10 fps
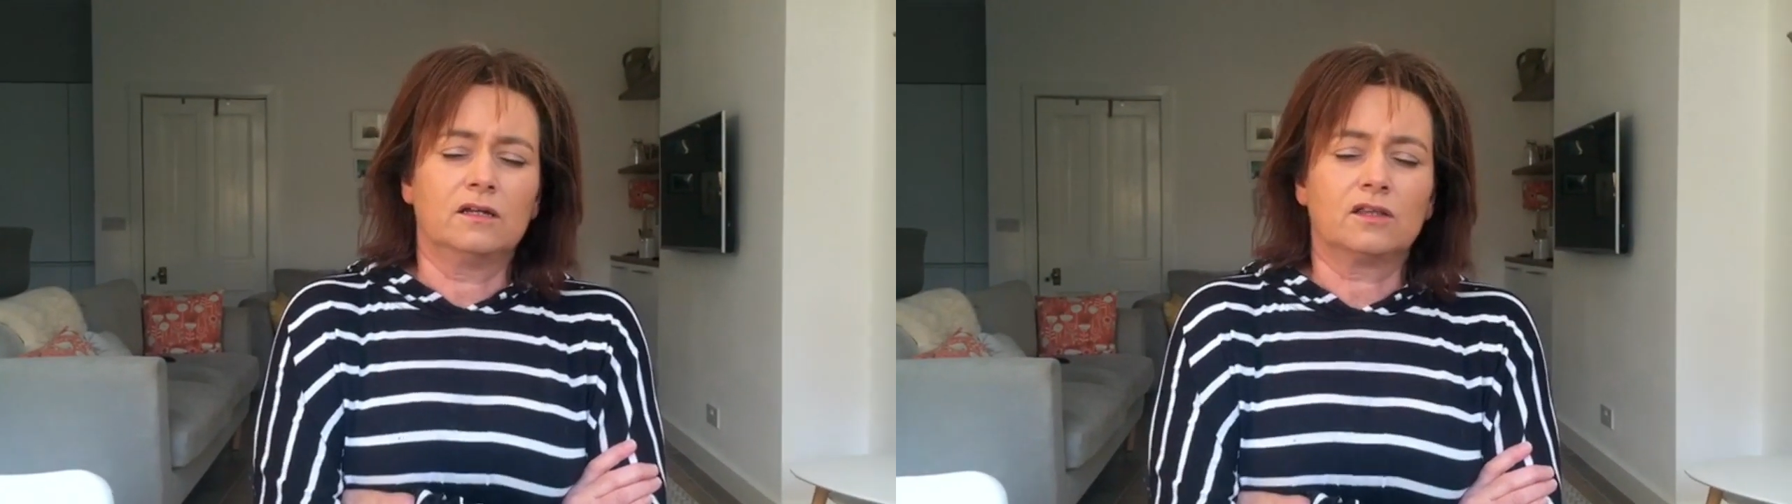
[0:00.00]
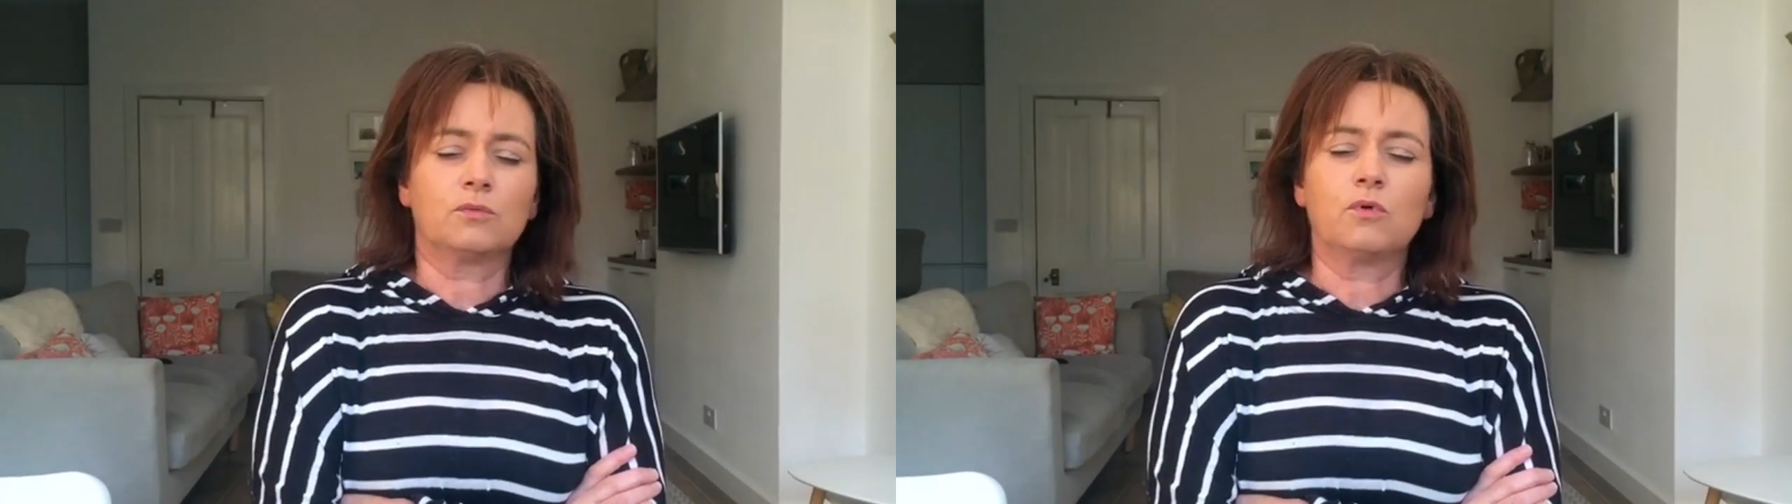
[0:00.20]

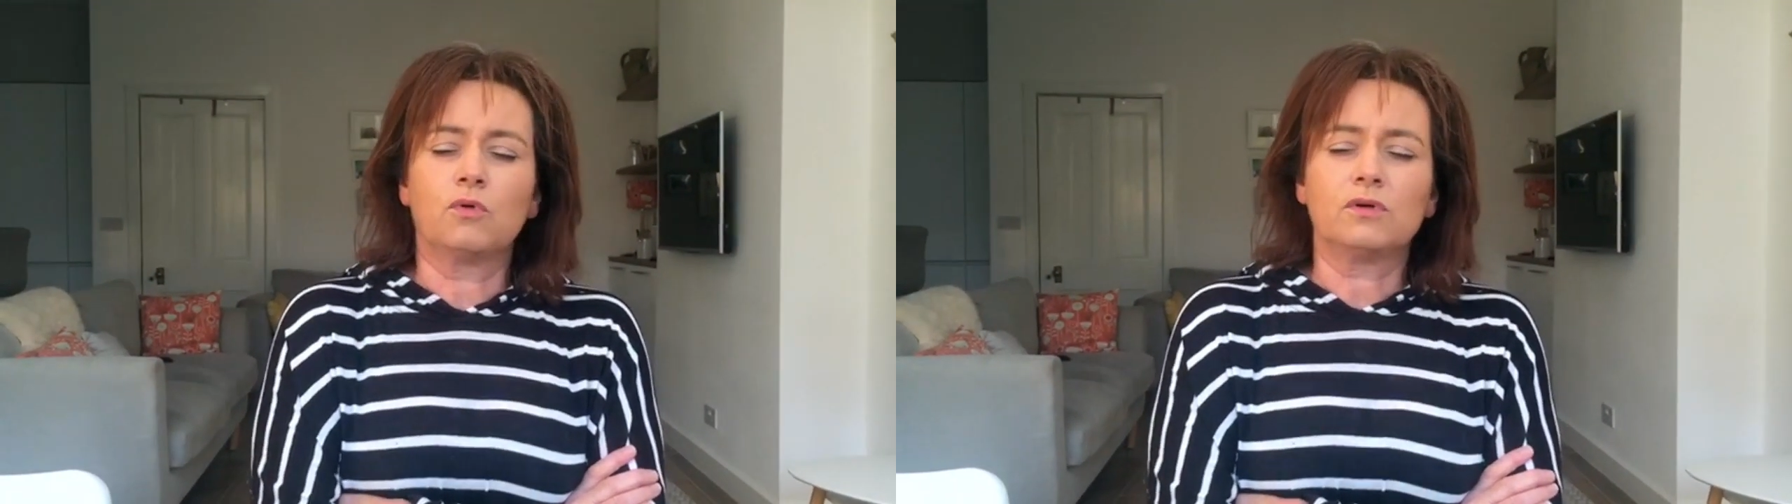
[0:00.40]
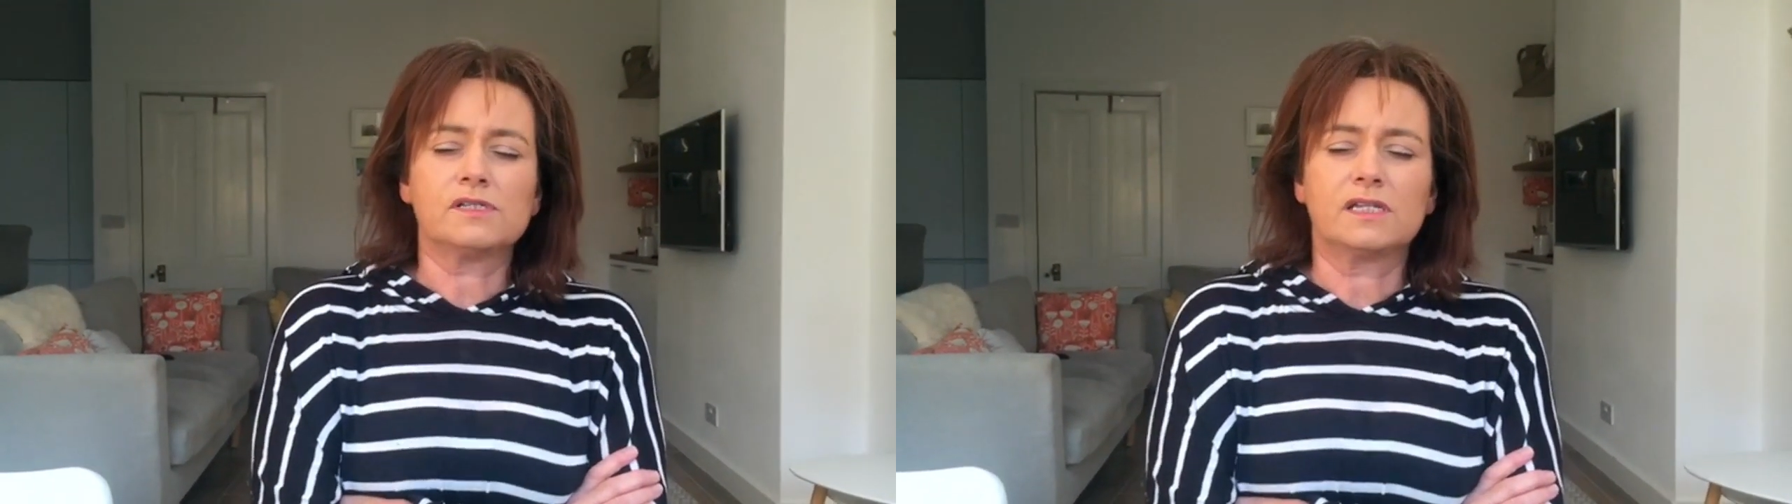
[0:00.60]
the
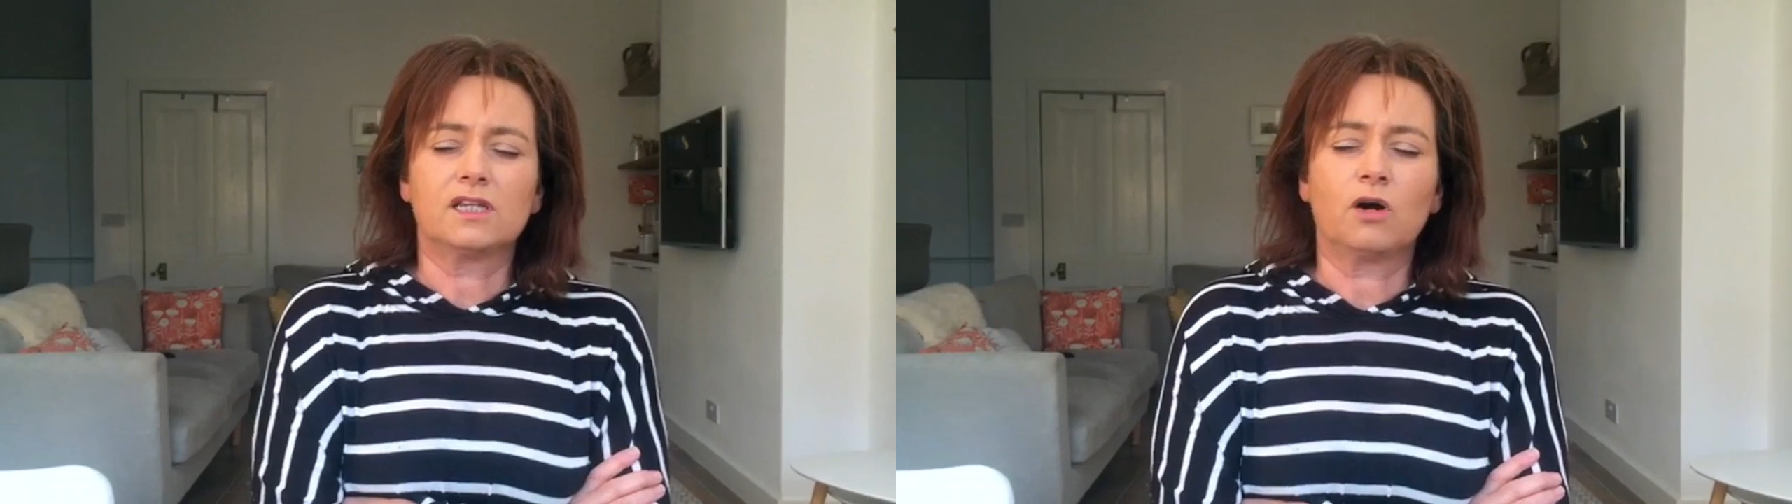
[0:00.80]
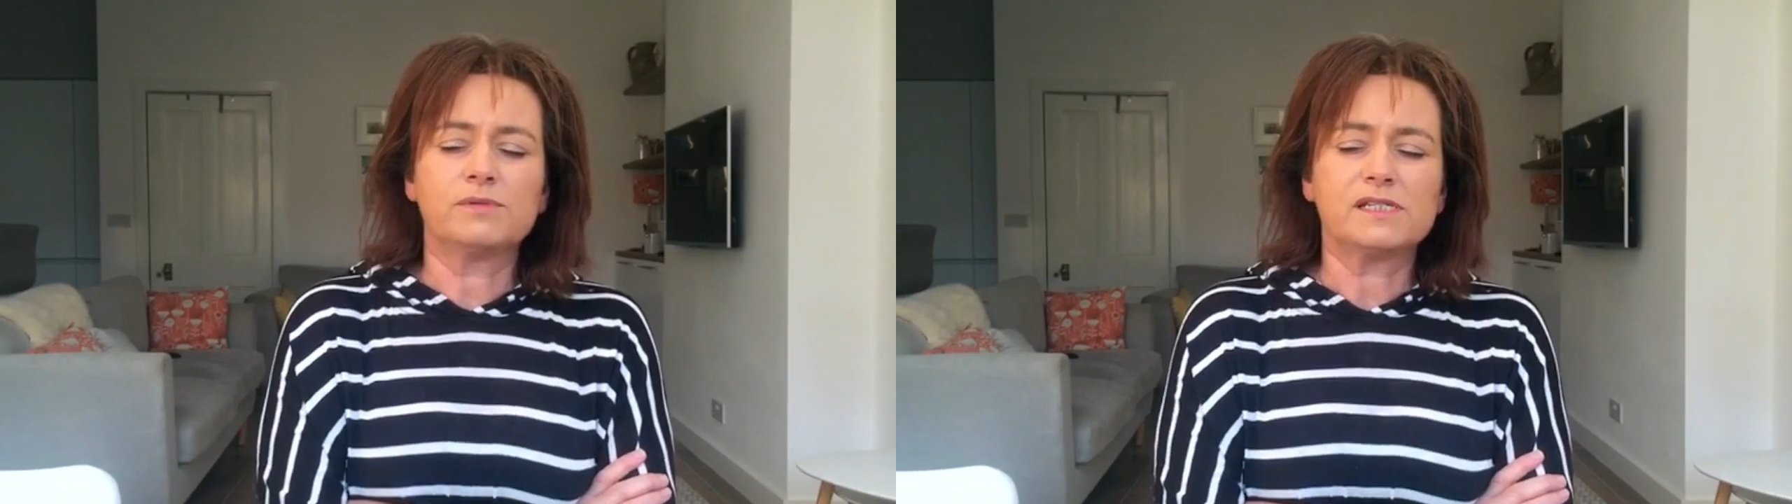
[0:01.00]
walls and
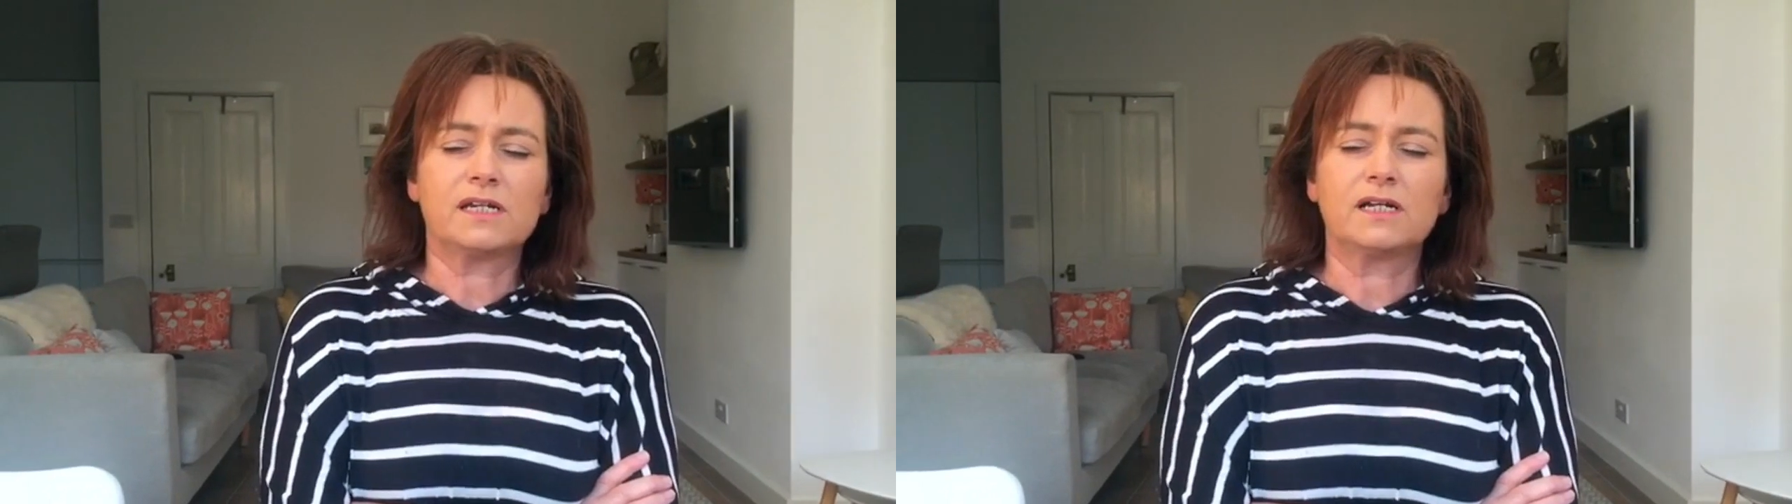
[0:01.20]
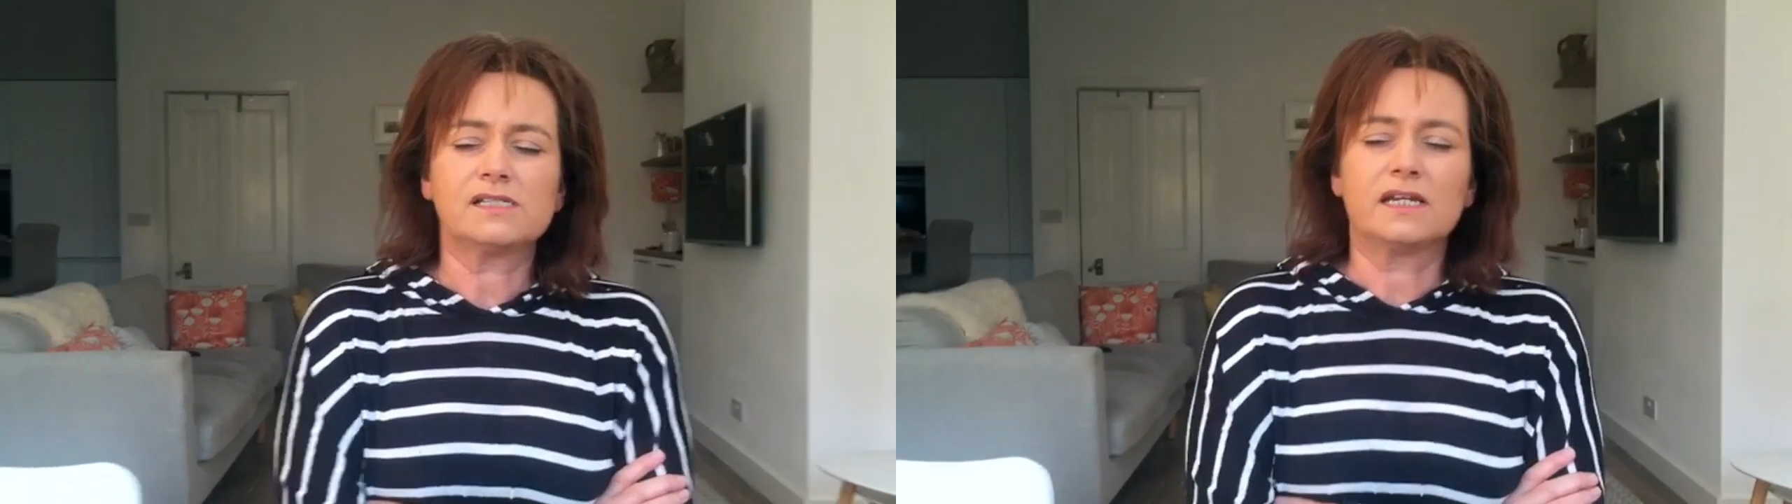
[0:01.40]
the obstacles